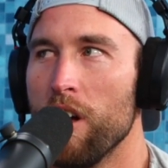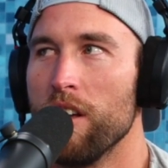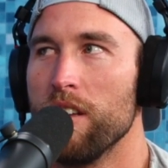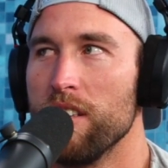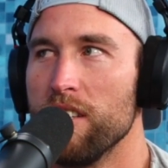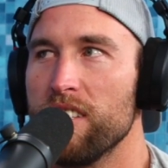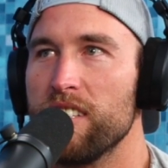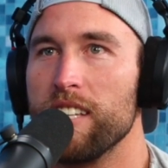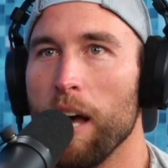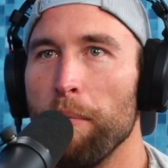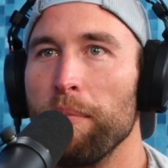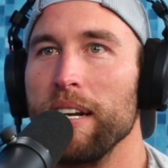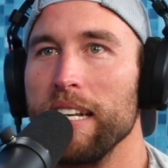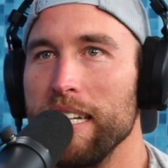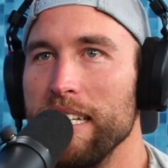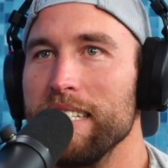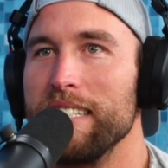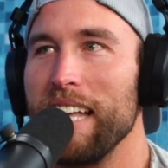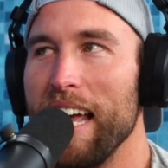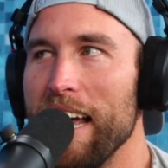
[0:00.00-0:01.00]
somebody
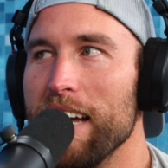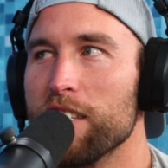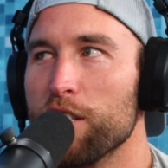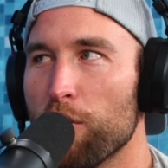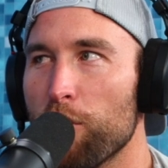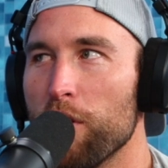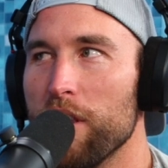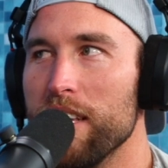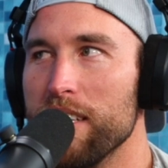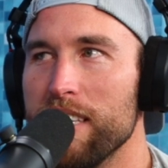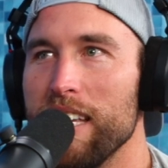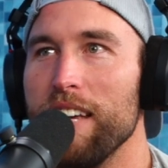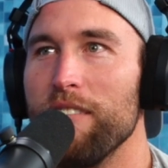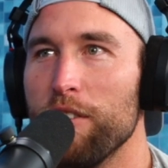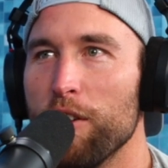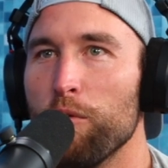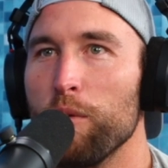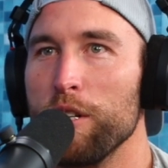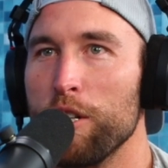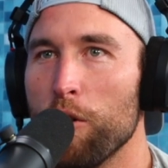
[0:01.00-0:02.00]
needs to answer for this, even
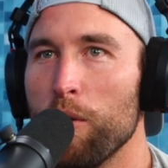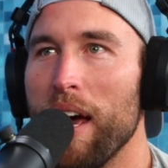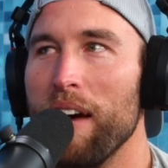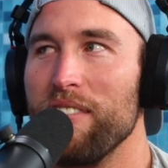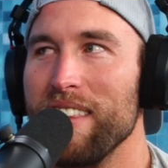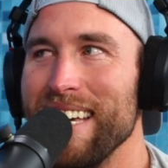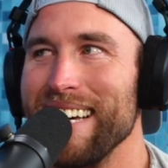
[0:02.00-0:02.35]
if we don't have